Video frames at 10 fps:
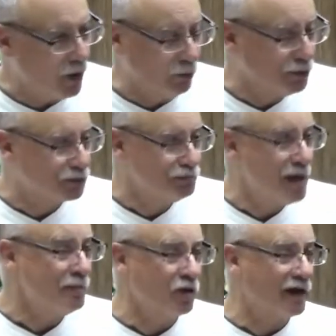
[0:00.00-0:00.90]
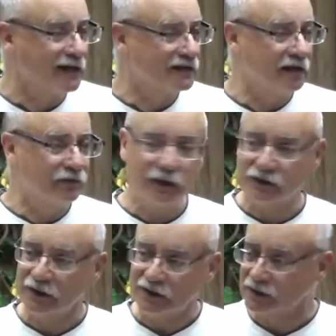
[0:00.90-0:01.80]
almost memorize that
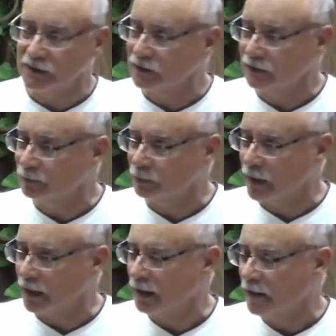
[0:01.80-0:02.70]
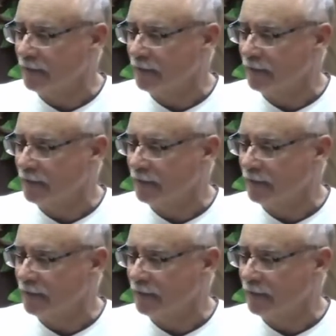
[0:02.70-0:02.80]
verse listening to them pray.